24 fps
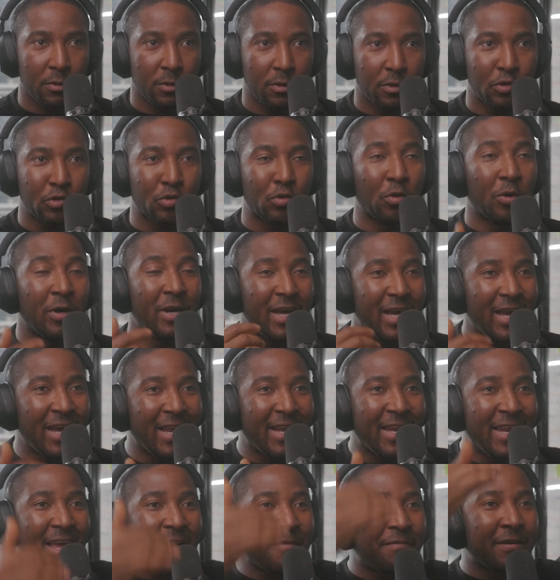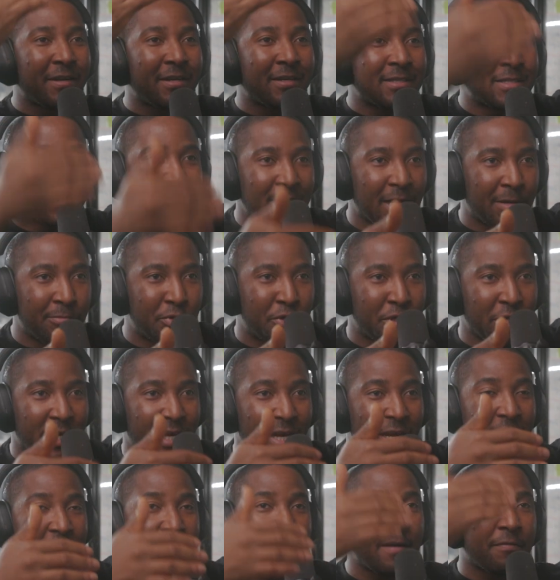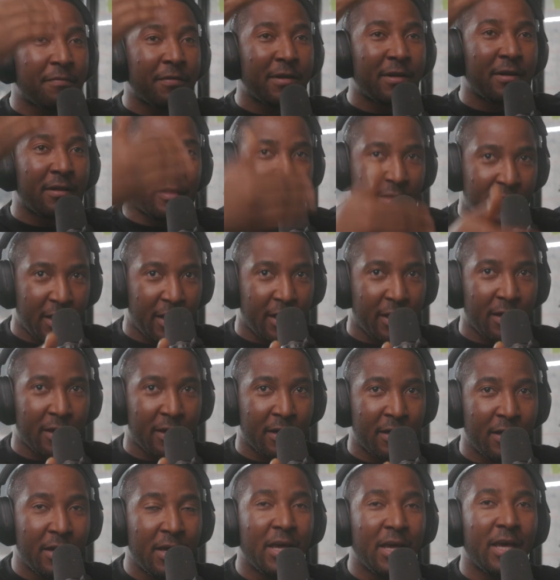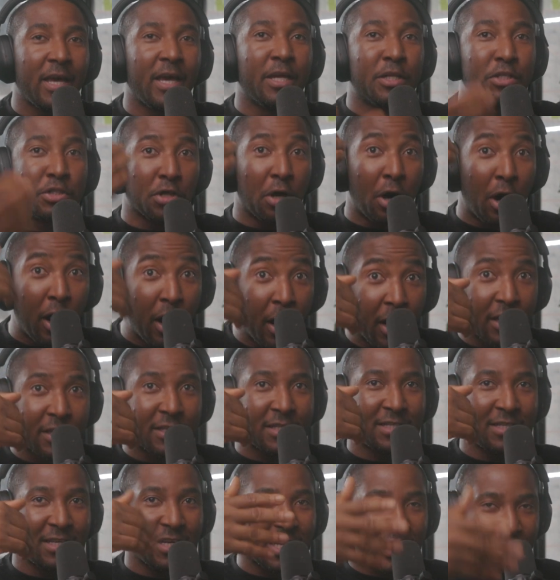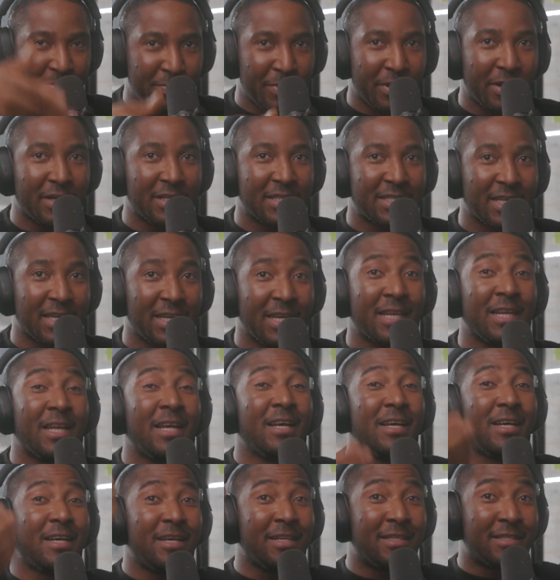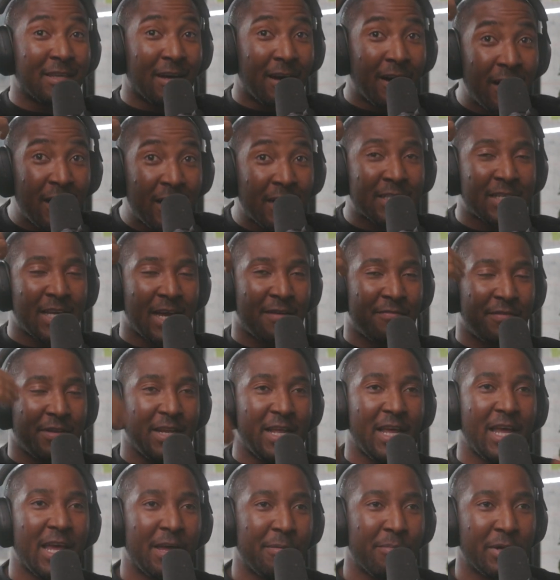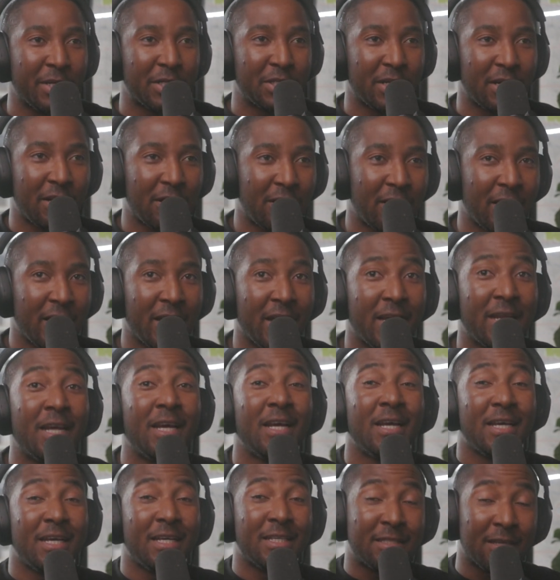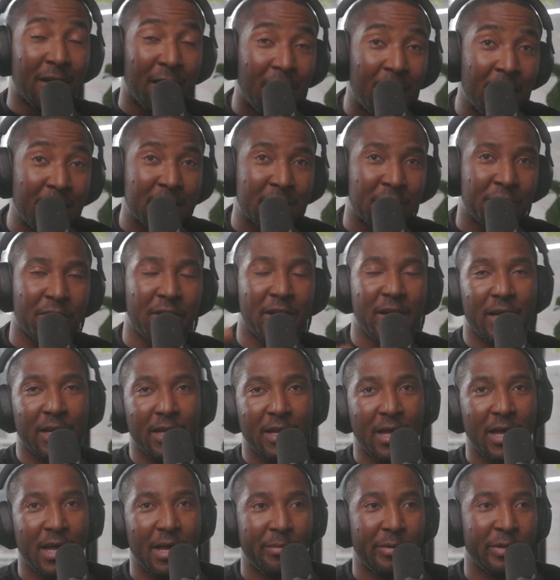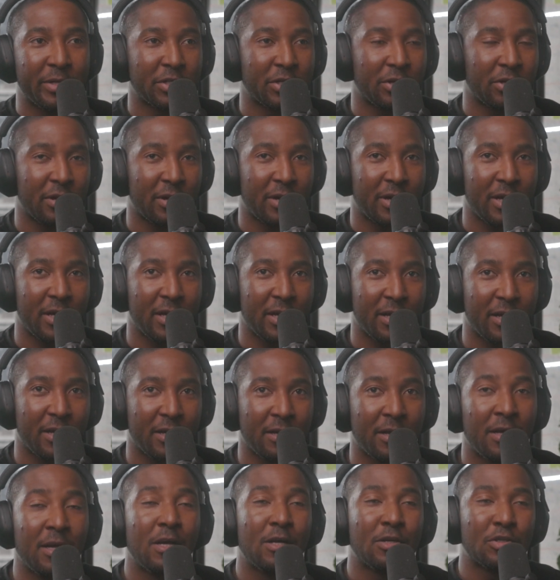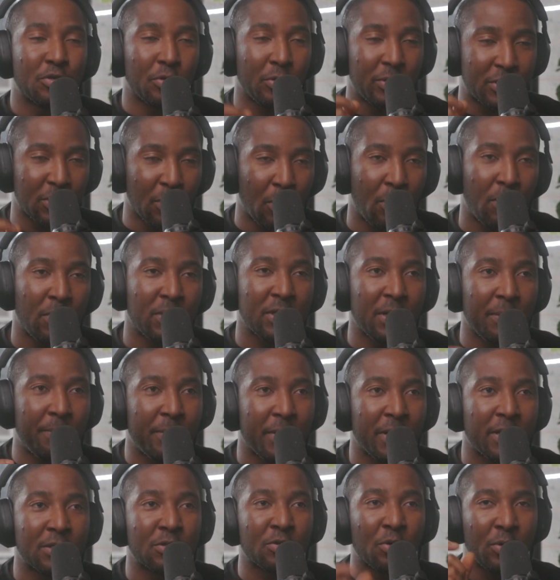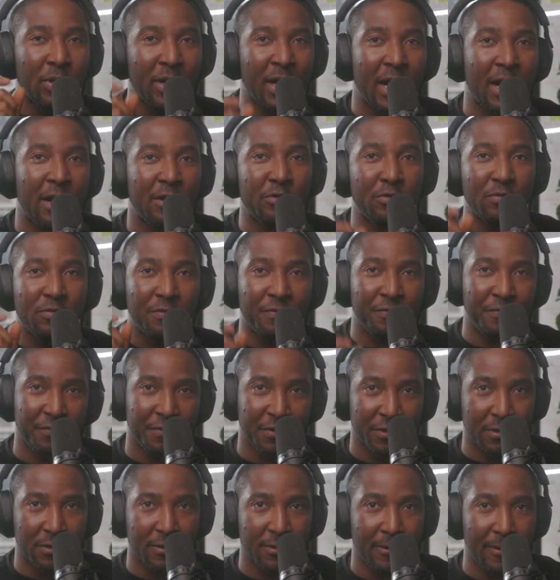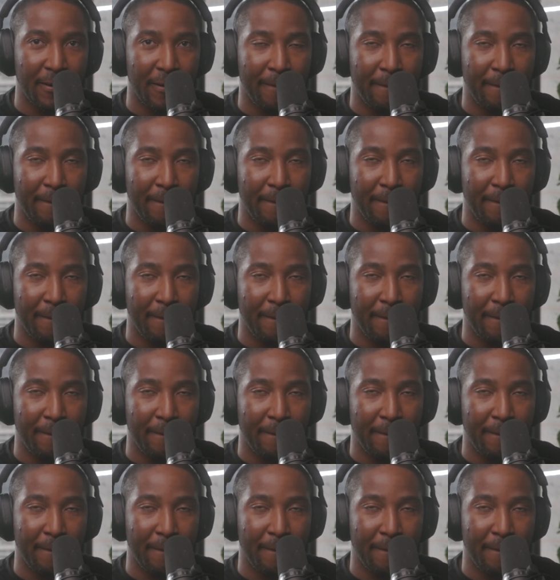So it never the subject, it never the thing. It's us experiencing it. It's us having the image in our head. It's us creating the image in our head. So it all depends on how you feel.